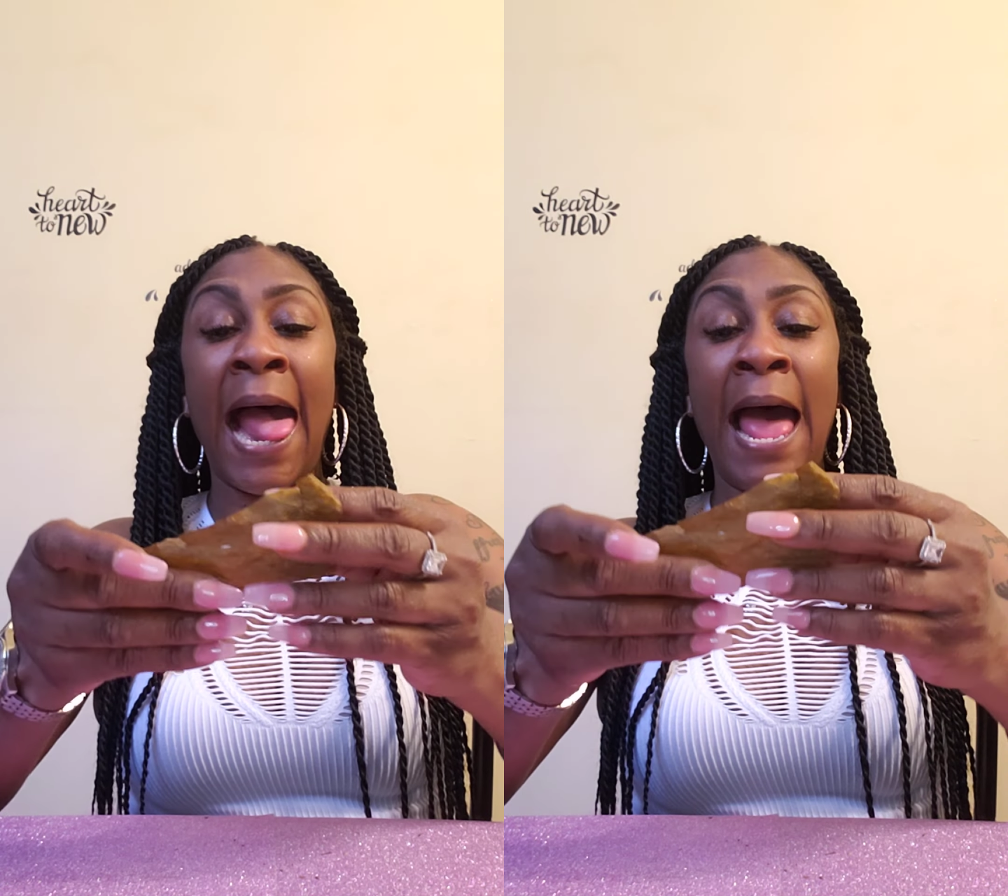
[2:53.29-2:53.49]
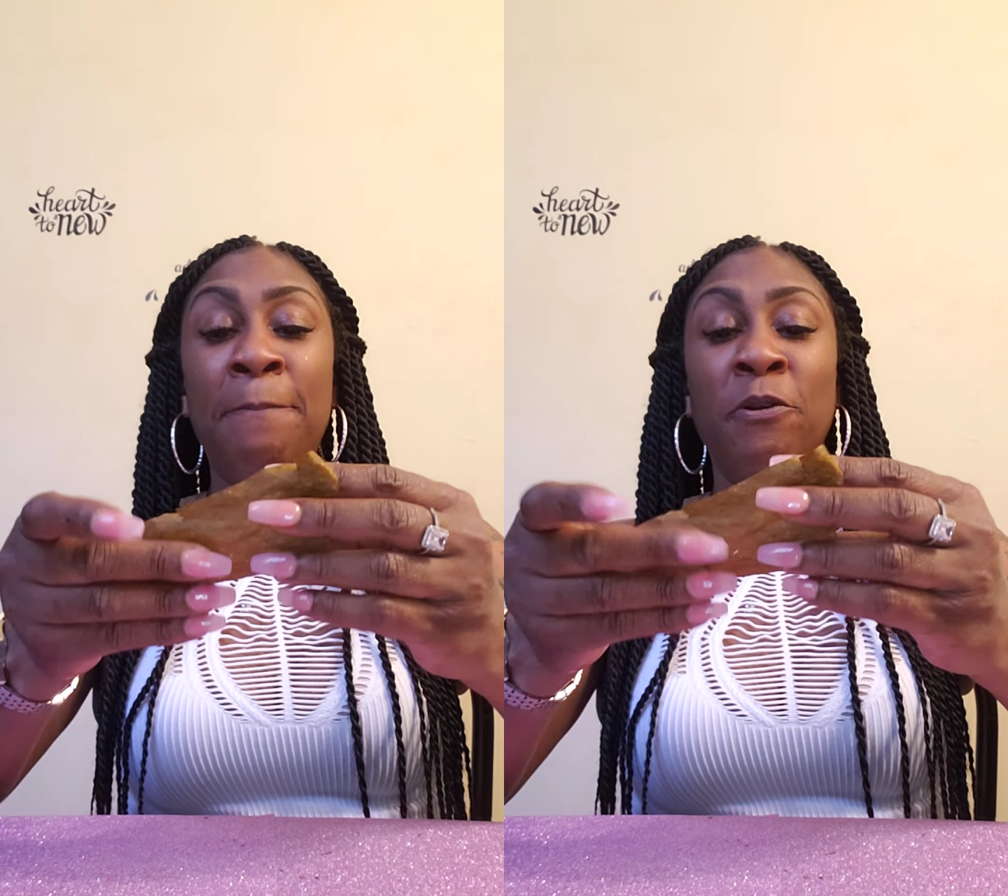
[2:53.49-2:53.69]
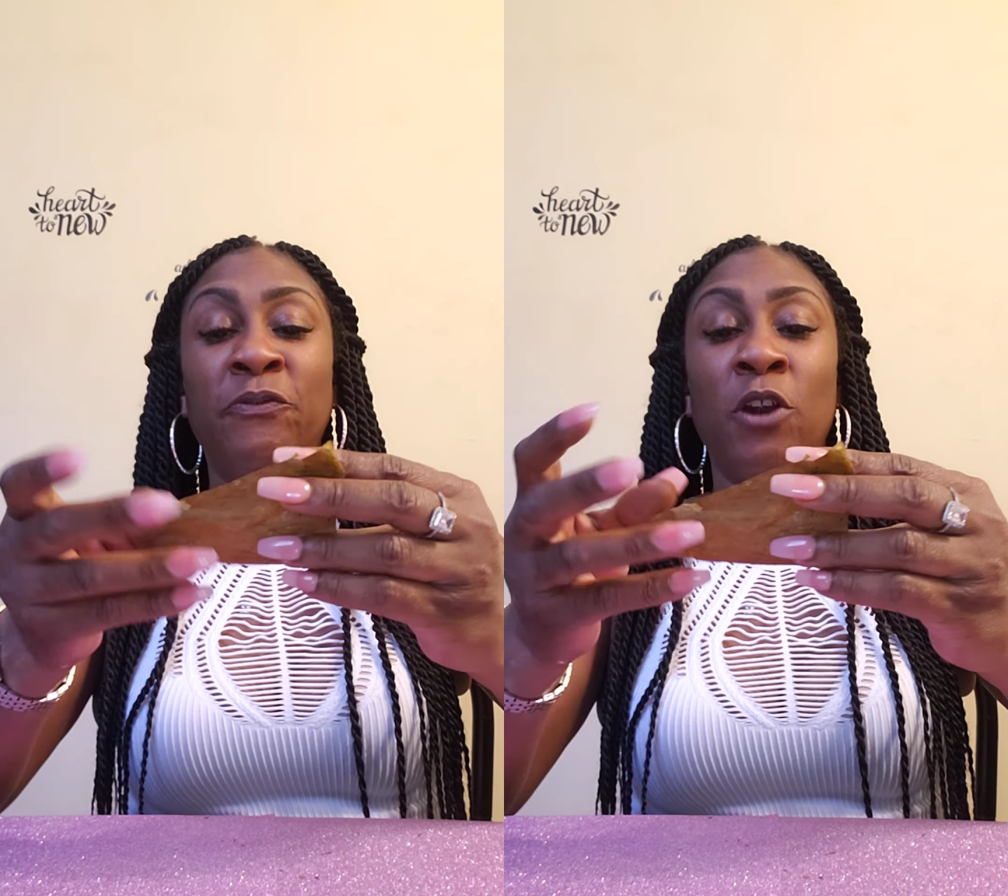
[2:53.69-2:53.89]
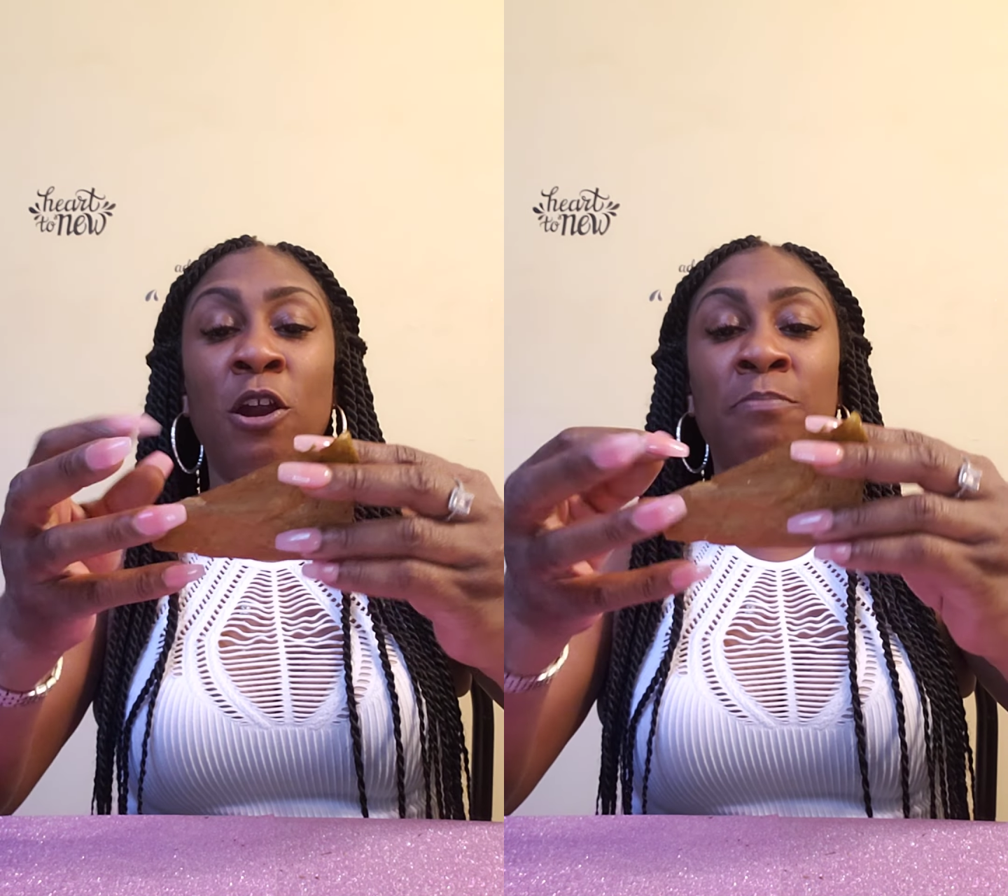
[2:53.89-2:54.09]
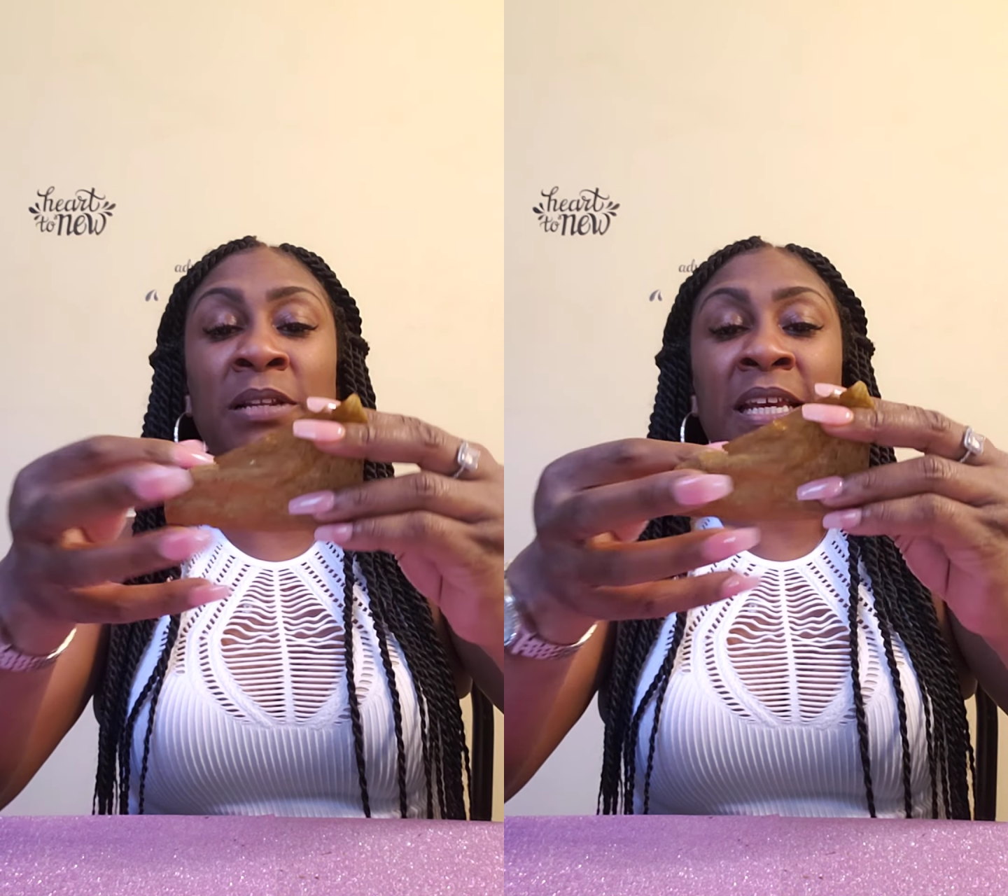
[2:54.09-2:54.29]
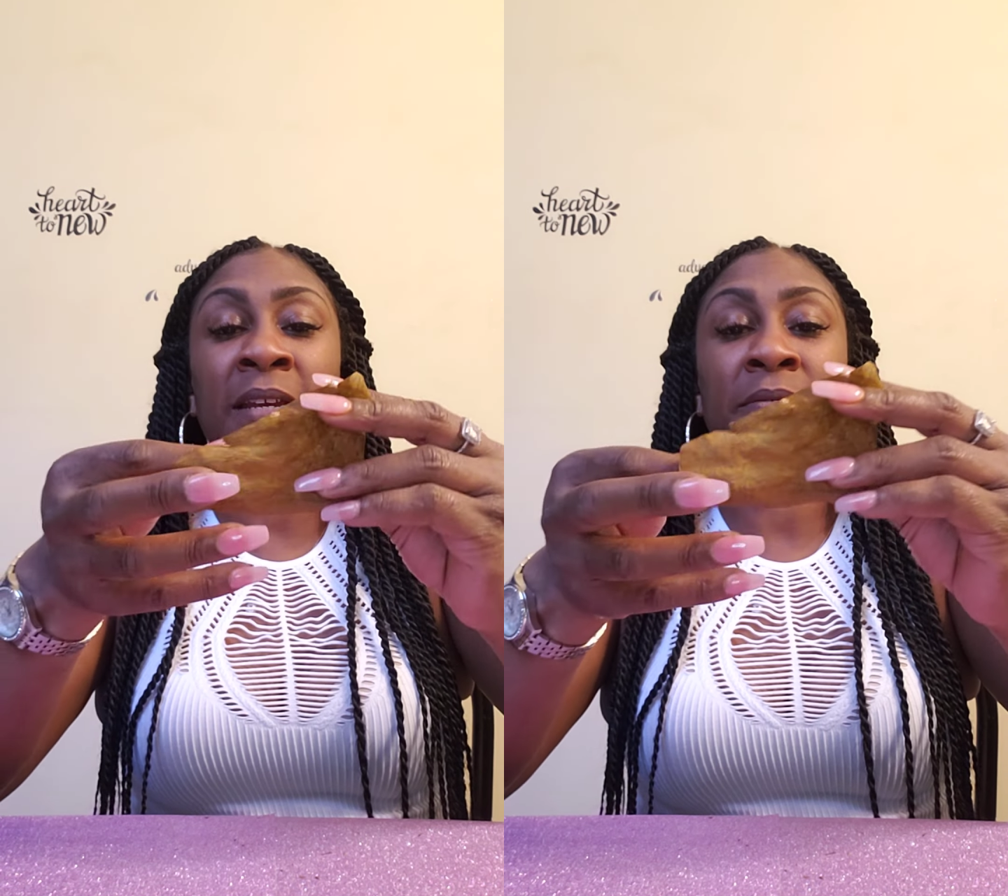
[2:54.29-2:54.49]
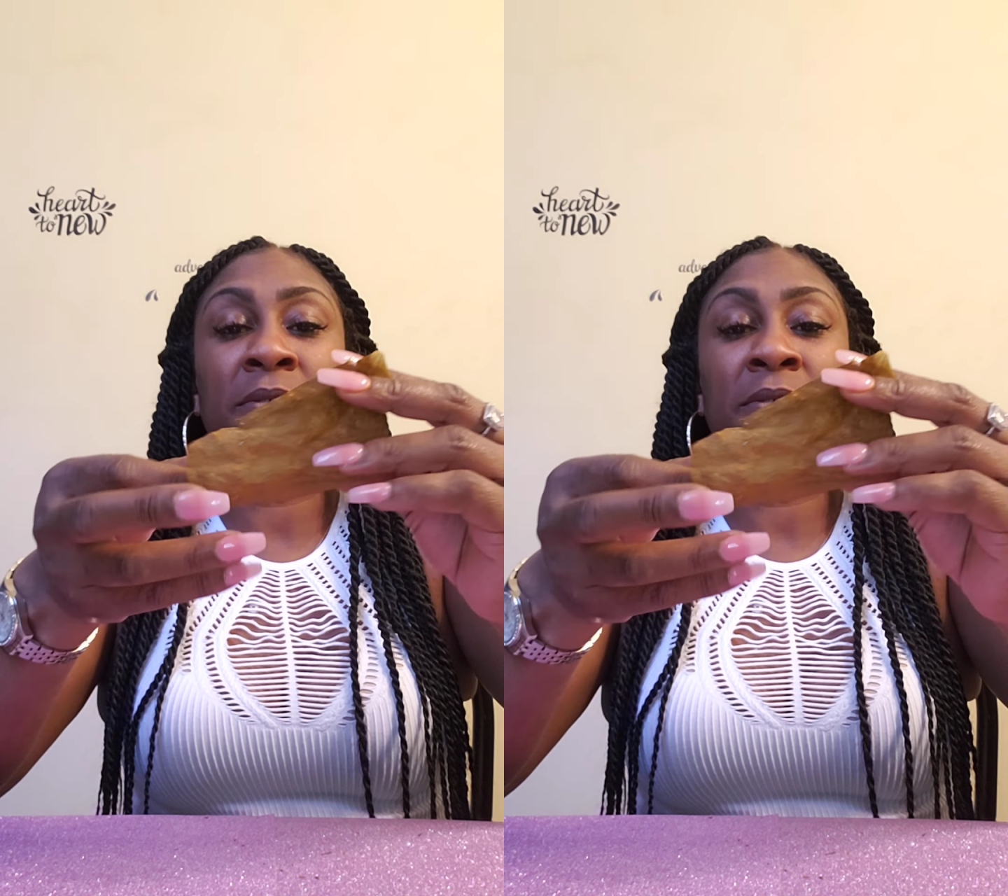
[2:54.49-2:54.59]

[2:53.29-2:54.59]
I preferably,